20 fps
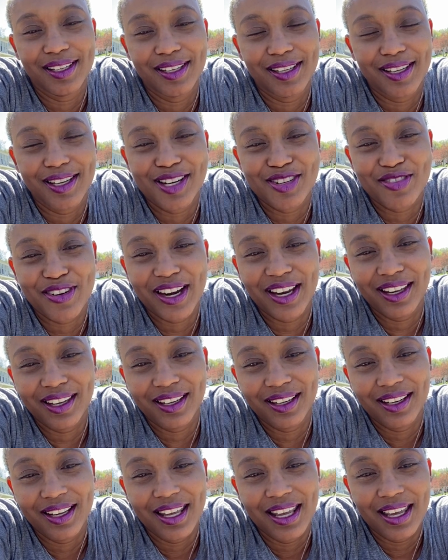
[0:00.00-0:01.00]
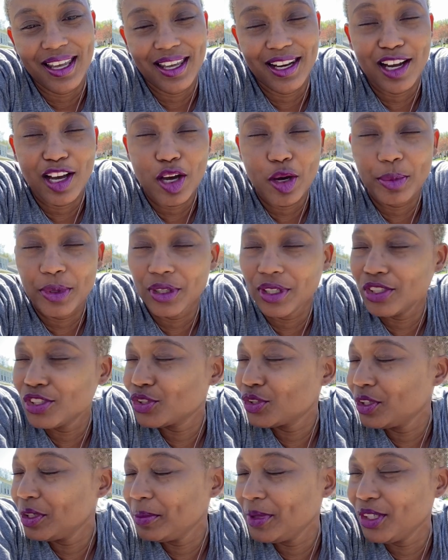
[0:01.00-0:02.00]
All right. And I hope you can
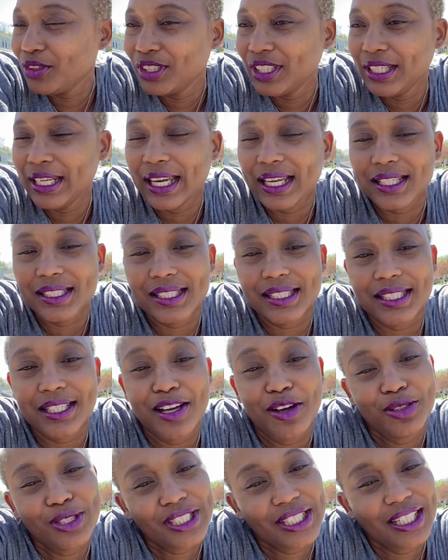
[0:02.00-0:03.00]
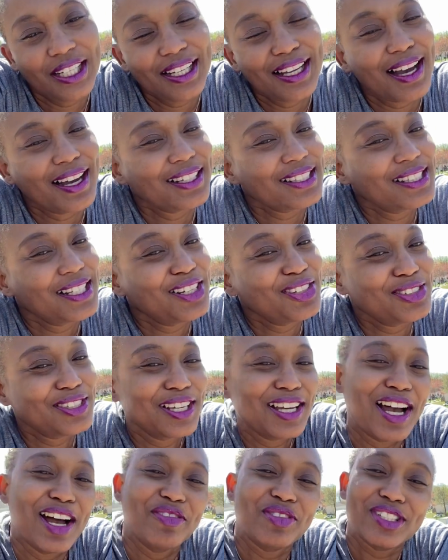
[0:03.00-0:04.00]
join me on the next Coaching, Cocktails,
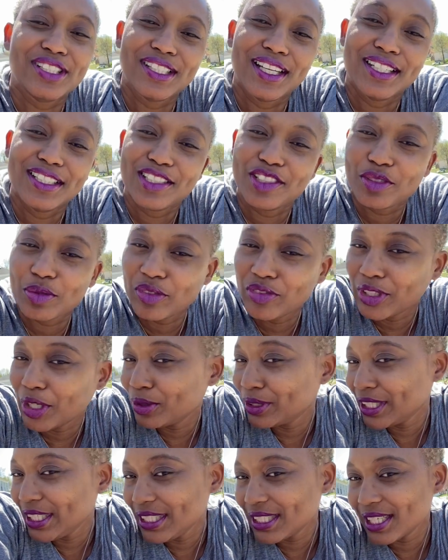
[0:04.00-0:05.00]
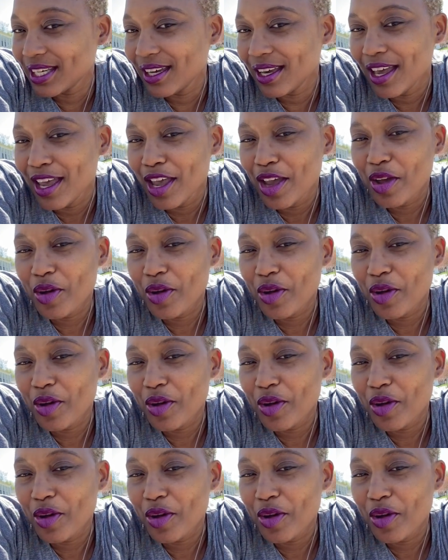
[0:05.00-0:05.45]
and Conversations with Lolita,